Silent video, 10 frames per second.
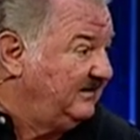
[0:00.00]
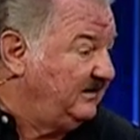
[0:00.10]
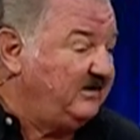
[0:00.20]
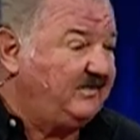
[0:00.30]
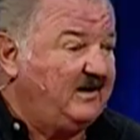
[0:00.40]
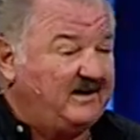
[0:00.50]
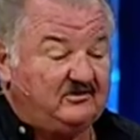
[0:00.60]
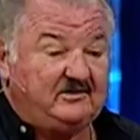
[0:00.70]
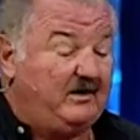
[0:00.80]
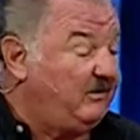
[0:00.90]
And you think, I
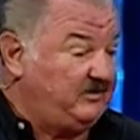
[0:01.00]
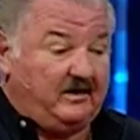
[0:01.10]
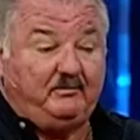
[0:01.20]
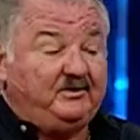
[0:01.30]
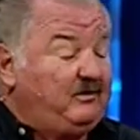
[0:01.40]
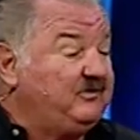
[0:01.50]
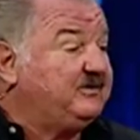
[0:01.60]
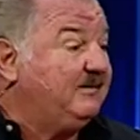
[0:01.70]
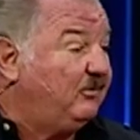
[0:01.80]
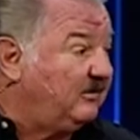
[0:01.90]
just don't, I don't want to do
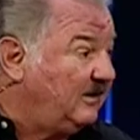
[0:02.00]
this anymore.